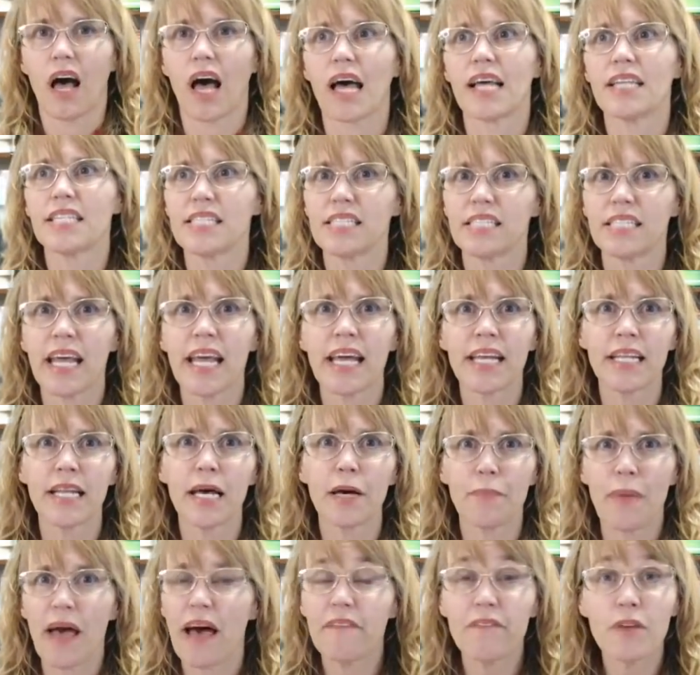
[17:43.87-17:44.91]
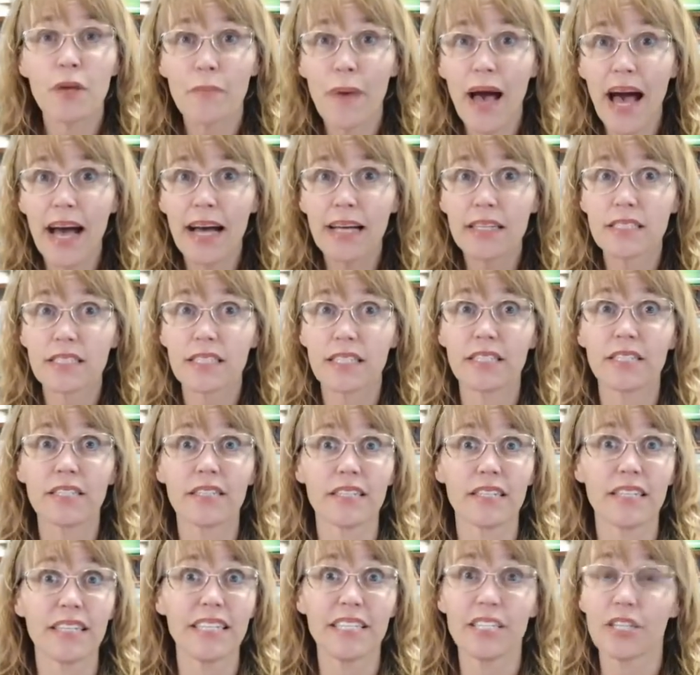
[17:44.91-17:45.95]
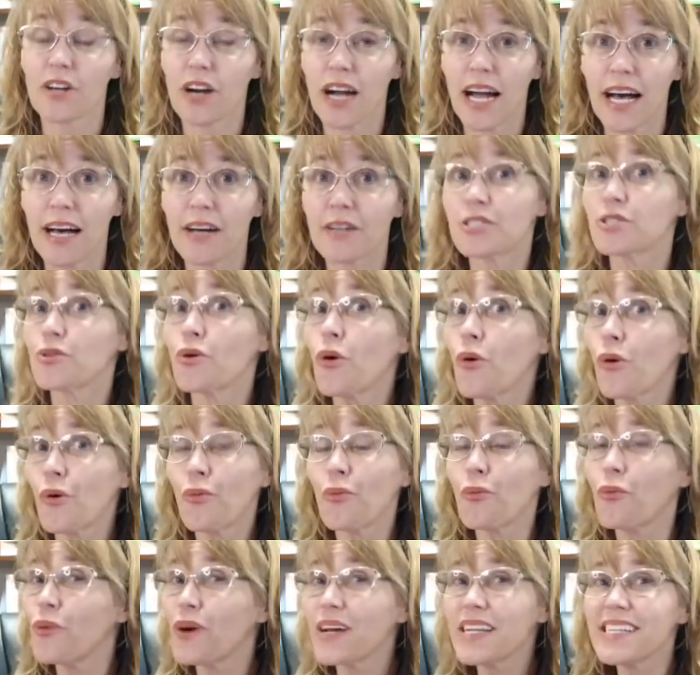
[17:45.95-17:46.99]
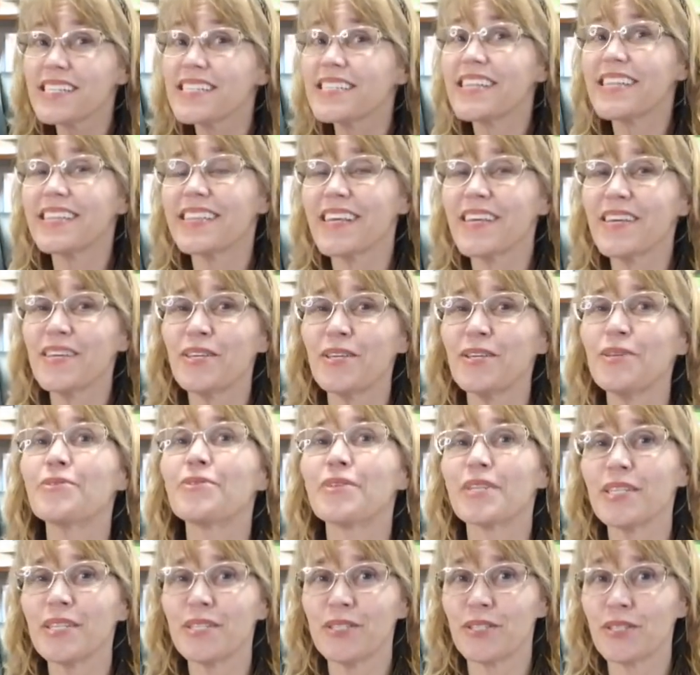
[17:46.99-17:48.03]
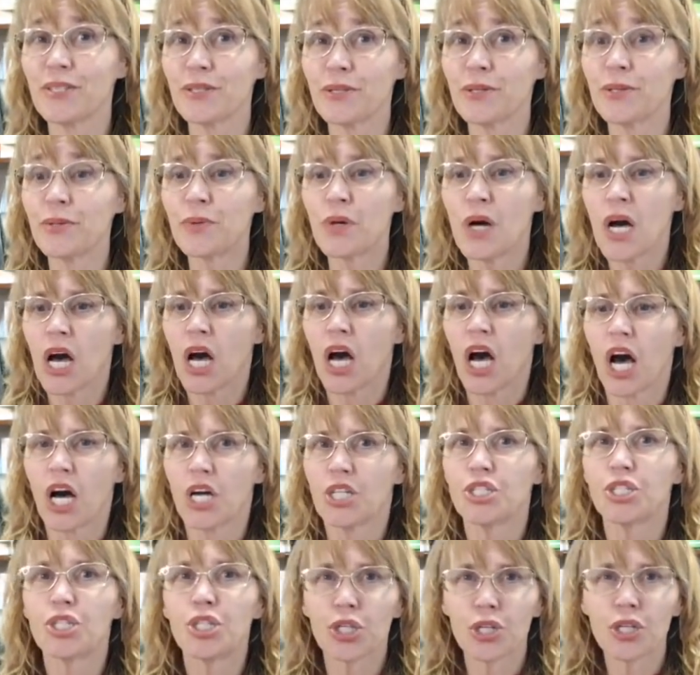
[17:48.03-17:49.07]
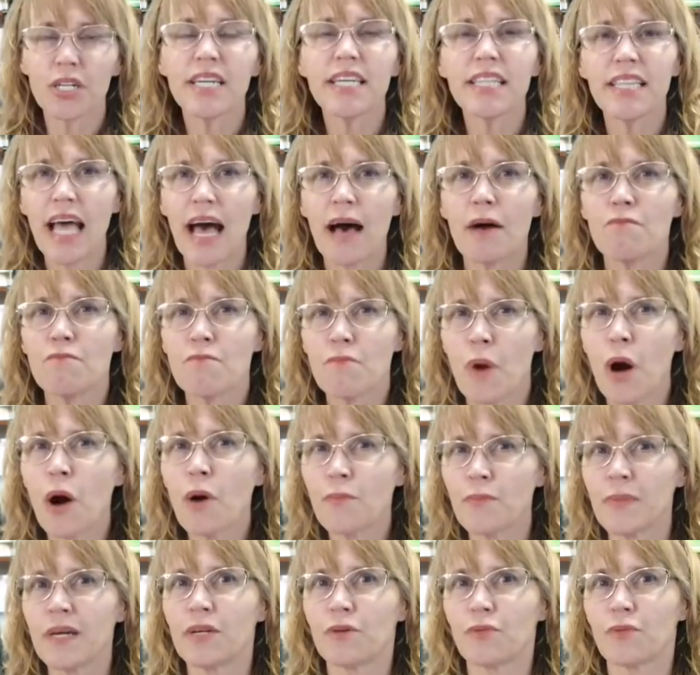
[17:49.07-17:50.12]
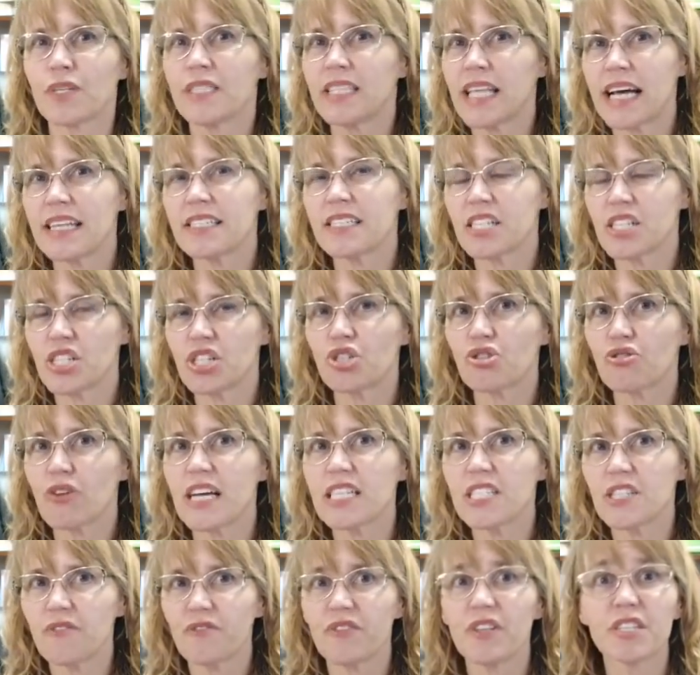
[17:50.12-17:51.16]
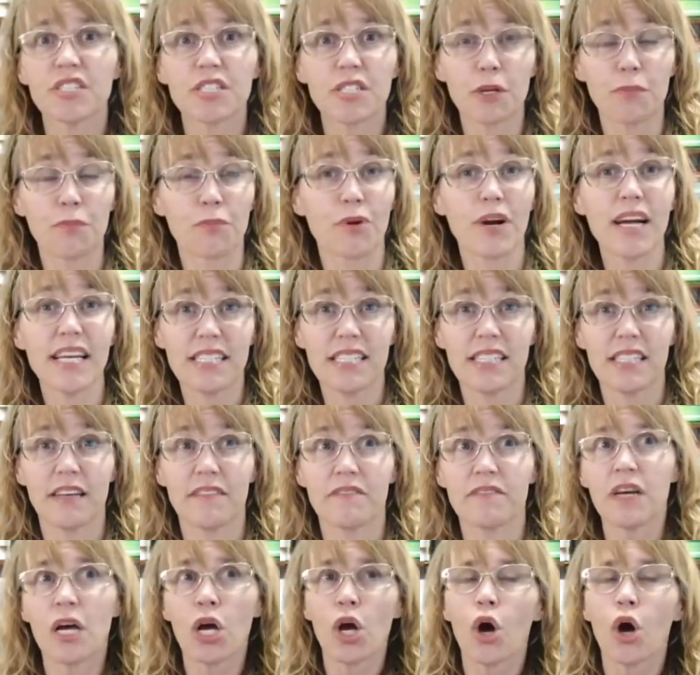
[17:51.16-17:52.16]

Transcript: stand up heavy bags in your, in your house? What is it that you can do during that moment when that distress feels oppressive?